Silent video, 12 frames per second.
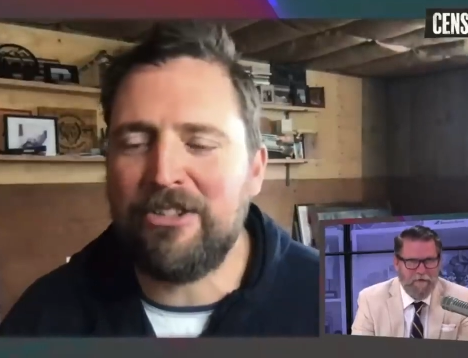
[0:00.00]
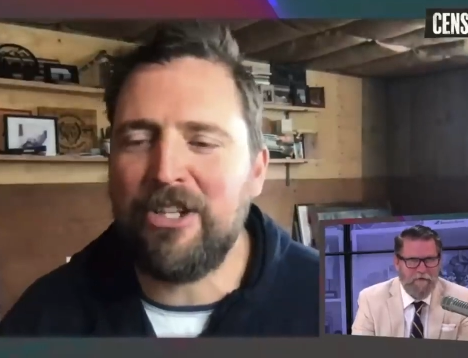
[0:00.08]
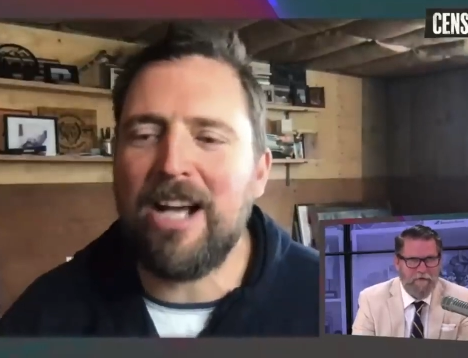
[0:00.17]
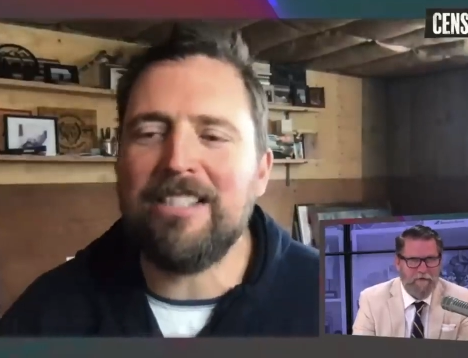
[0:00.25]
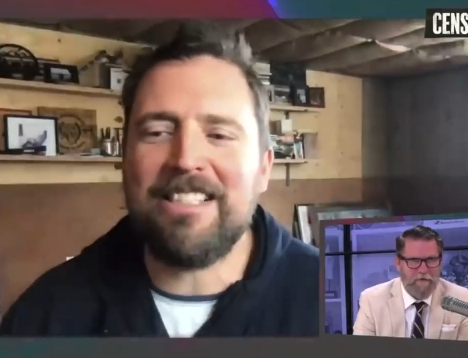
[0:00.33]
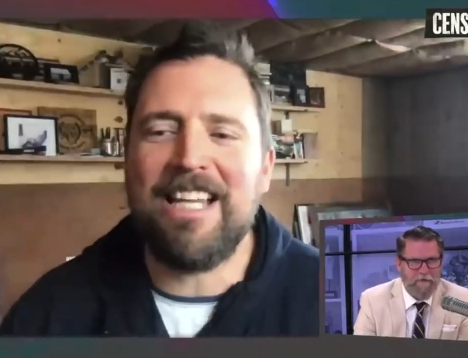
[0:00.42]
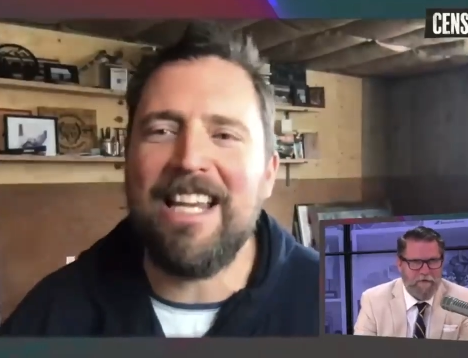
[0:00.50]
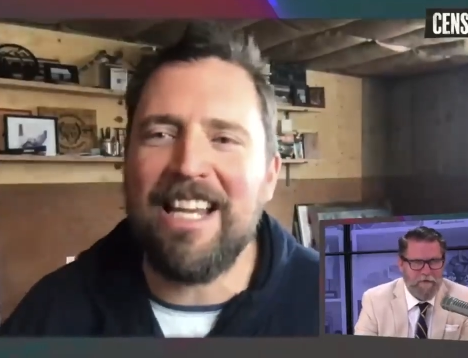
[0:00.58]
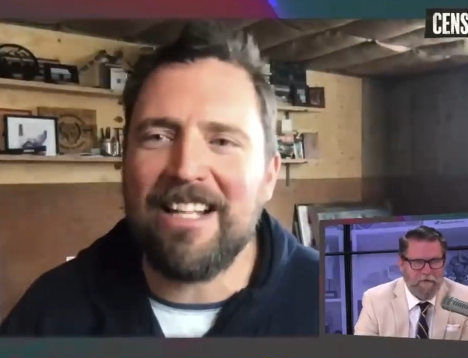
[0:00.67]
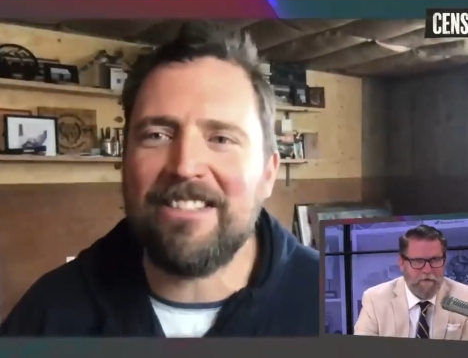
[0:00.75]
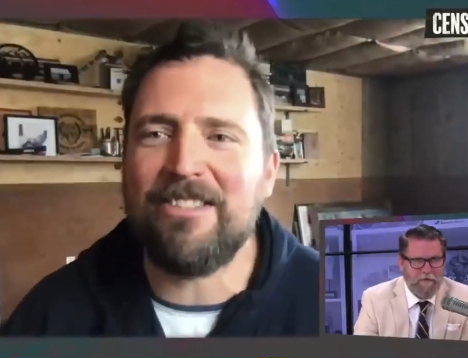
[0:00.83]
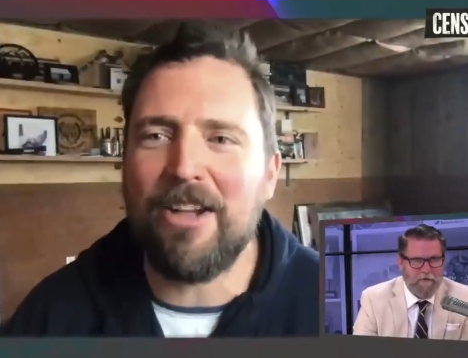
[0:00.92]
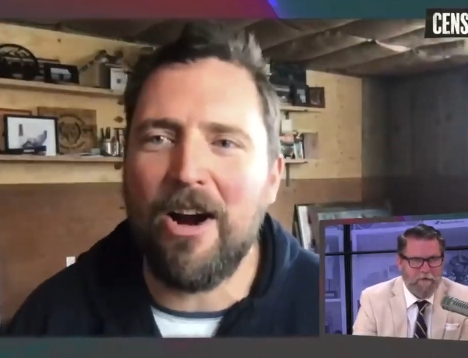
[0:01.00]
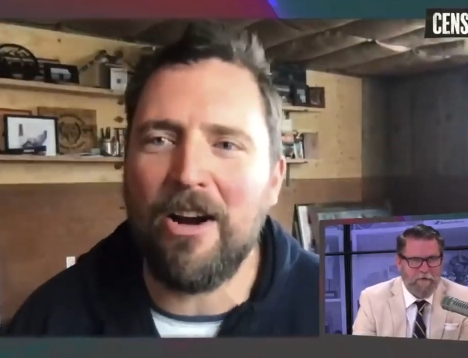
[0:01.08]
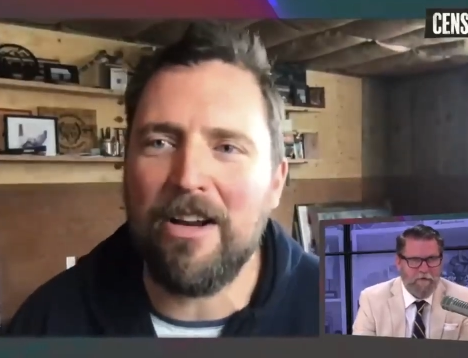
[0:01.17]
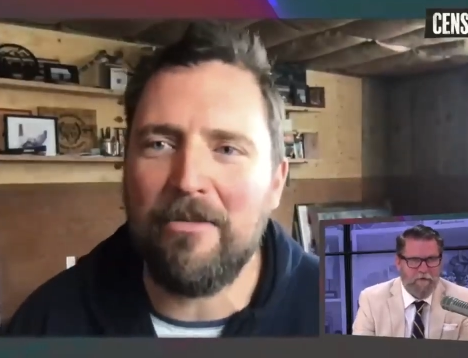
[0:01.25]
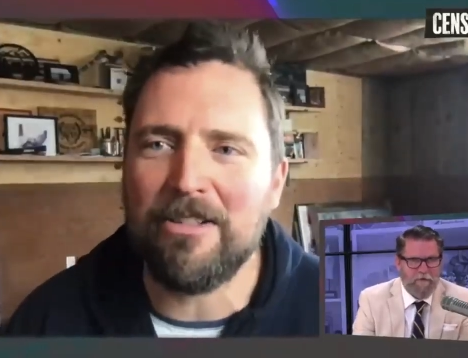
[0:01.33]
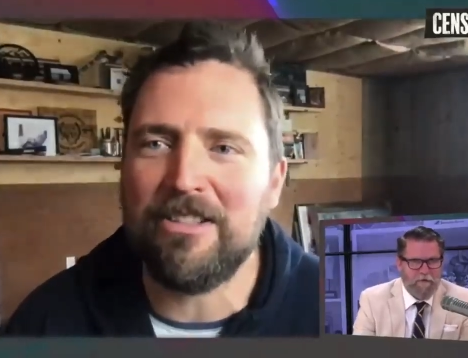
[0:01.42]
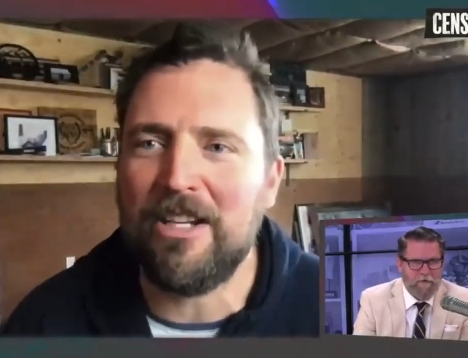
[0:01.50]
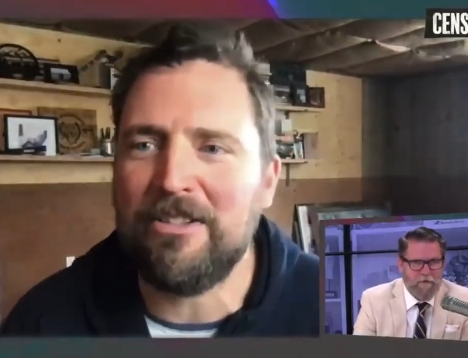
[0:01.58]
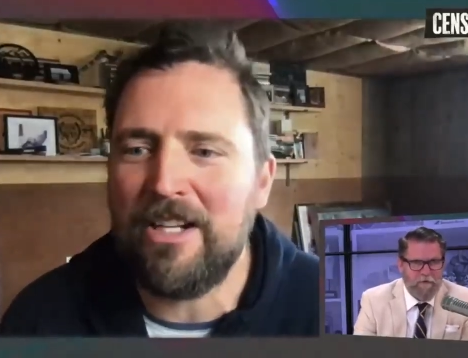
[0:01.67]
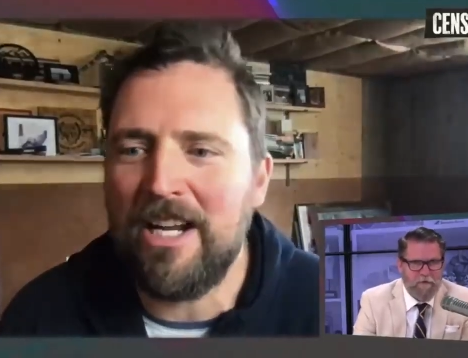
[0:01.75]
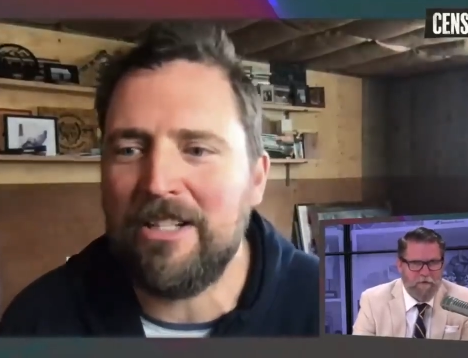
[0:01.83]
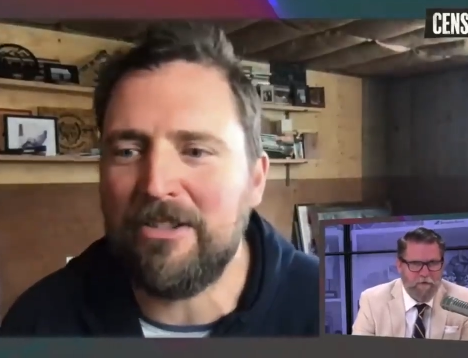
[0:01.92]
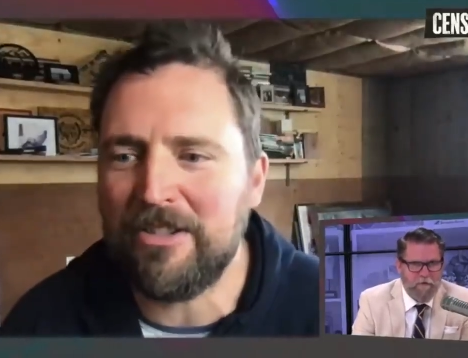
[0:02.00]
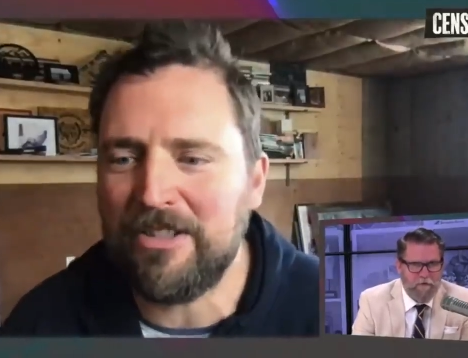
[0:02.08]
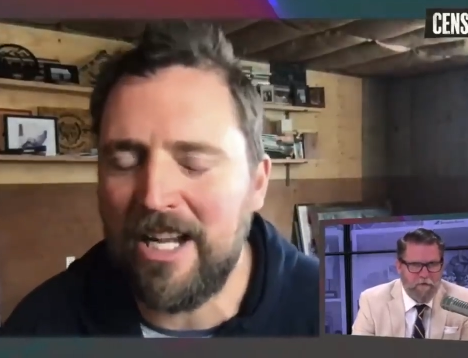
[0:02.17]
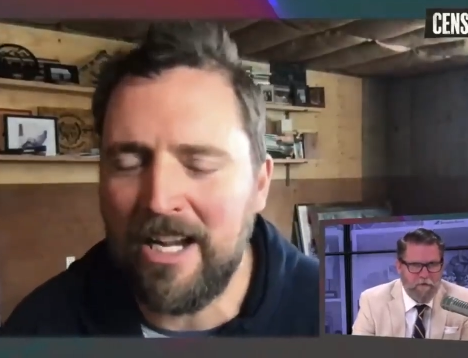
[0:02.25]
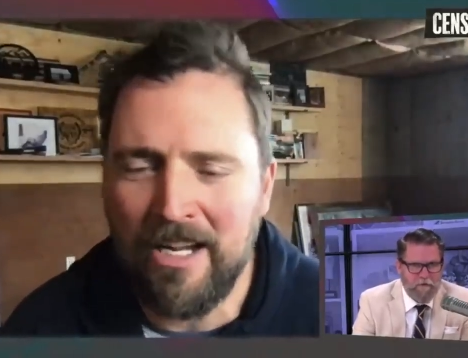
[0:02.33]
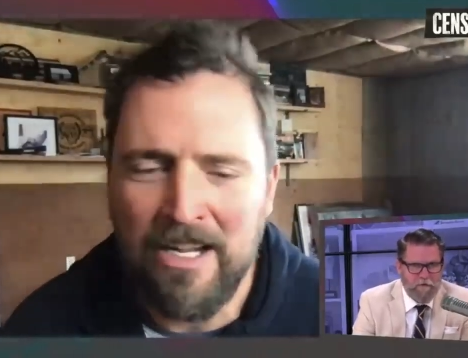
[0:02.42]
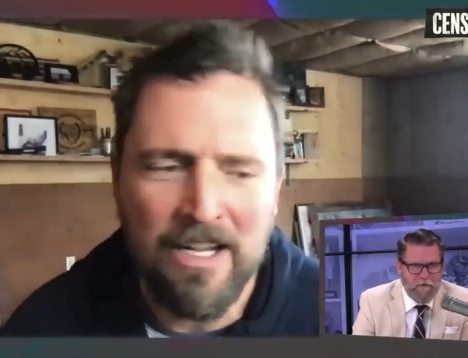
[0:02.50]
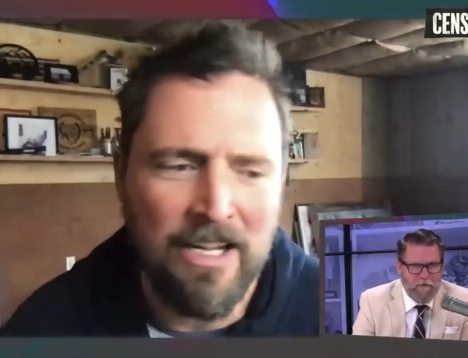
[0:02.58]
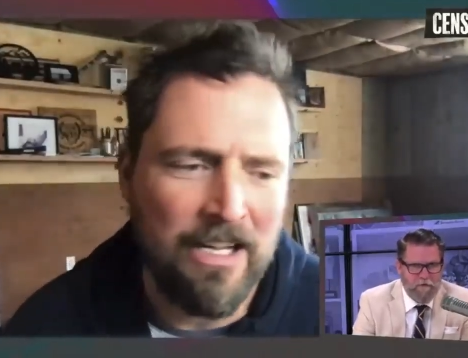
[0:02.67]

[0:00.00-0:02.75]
Speaker 1: just getting it started was such an interesting